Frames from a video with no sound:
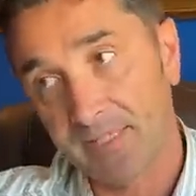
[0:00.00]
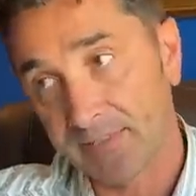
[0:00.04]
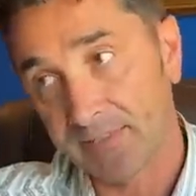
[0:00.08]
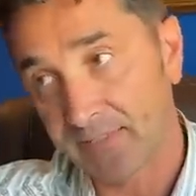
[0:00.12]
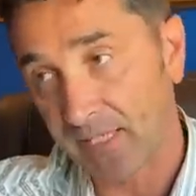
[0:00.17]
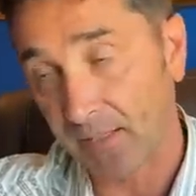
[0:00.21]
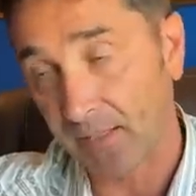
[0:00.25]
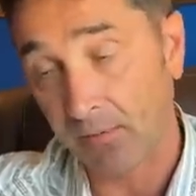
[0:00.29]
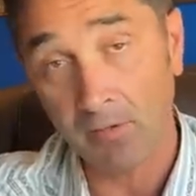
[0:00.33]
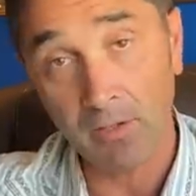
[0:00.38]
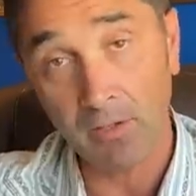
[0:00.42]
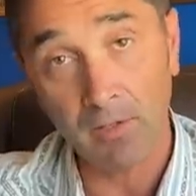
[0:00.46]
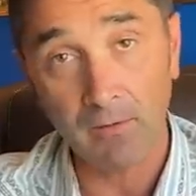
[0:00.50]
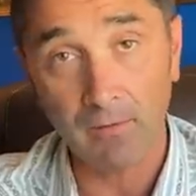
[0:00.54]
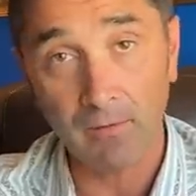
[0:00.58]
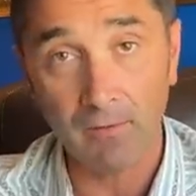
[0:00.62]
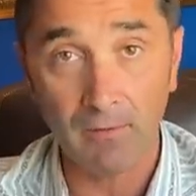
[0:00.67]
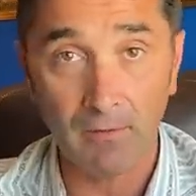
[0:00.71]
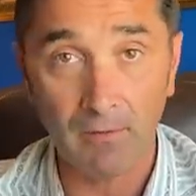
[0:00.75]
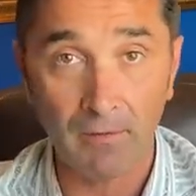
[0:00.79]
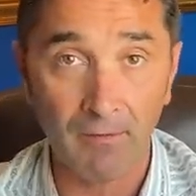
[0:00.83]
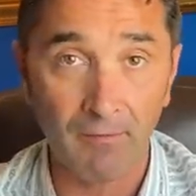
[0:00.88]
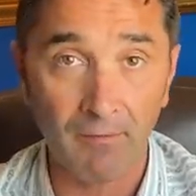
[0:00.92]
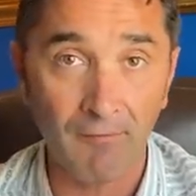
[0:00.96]
and then
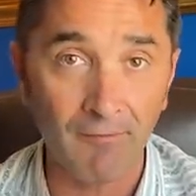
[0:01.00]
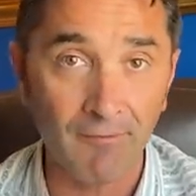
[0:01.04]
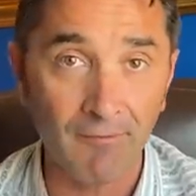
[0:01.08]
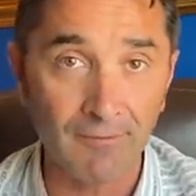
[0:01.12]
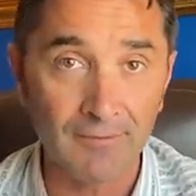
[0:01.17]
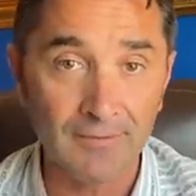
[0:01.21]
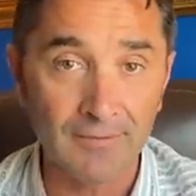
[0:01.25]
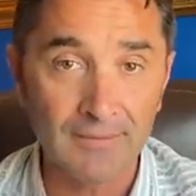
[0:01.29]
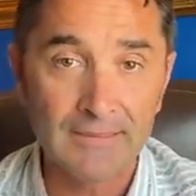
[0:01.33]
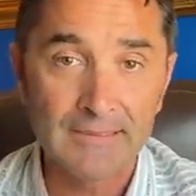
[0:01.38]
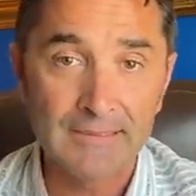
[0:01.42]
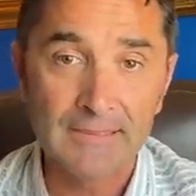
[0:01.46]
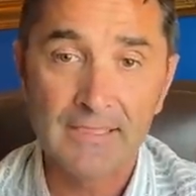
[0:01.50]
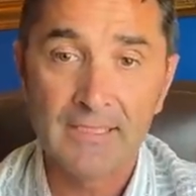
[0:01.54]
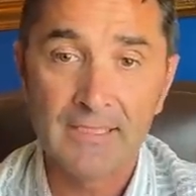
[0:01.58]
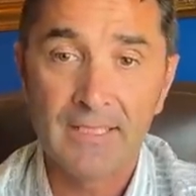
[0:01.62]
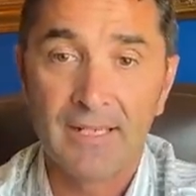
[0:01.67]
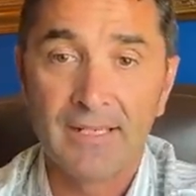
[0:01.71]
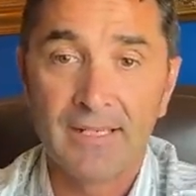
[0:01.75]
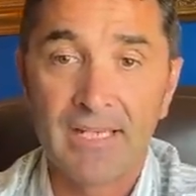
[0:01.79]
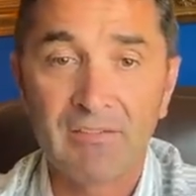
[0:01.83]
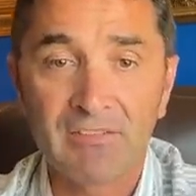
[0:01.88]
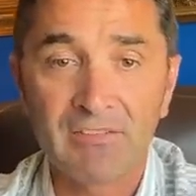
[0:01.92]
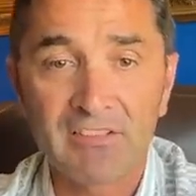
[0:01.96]

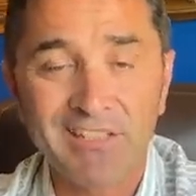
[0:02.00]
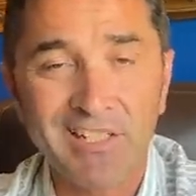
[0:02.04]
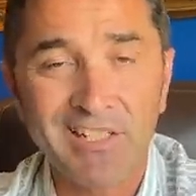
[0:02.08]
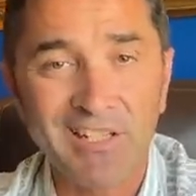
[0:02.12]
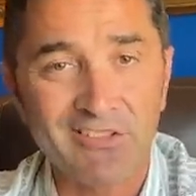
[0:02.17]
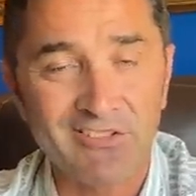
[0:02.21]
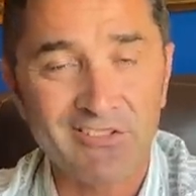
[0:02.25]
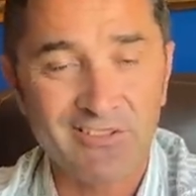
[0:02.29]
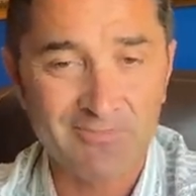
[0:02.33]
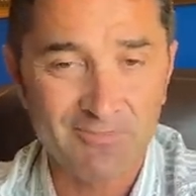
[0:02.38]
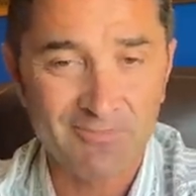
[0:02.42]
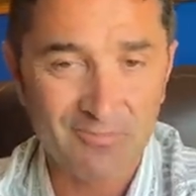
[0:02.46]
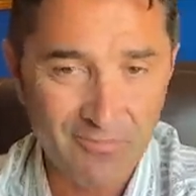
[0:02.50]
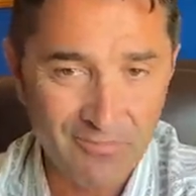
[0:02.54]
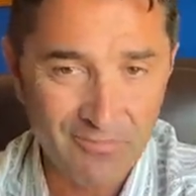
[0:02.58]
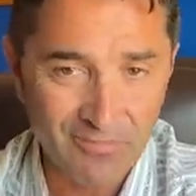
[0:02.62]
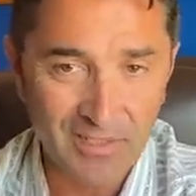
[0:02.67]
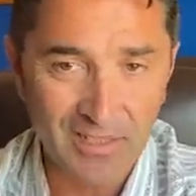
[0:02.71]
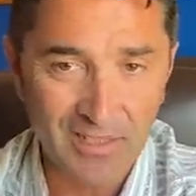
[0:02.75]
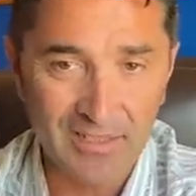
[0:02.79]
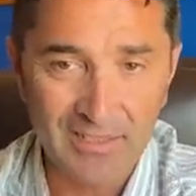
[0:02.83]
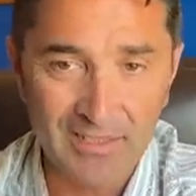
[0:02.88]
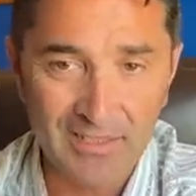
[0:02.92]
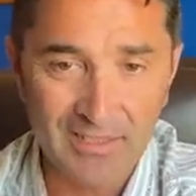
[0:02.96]
nevertheless
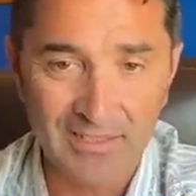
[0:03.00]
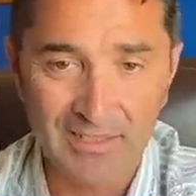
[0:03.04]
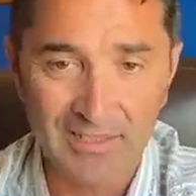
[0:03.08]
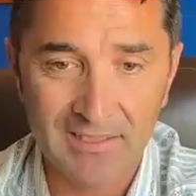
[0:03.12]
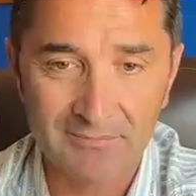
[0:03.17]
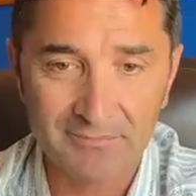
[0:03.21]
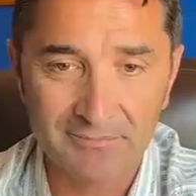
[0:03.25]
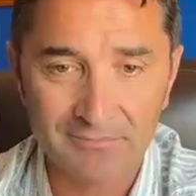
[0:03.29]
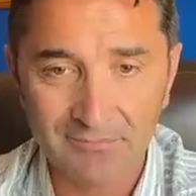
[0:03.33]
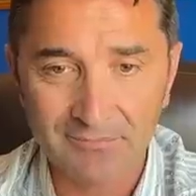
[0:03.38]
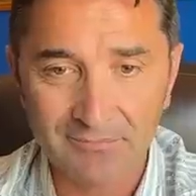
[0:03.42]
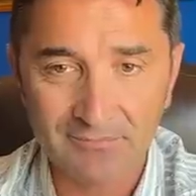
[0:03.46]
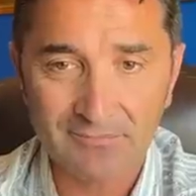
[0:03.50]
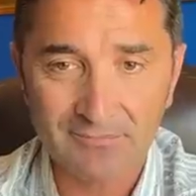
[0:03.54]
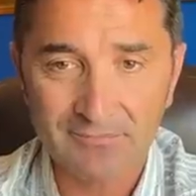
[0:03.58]
um,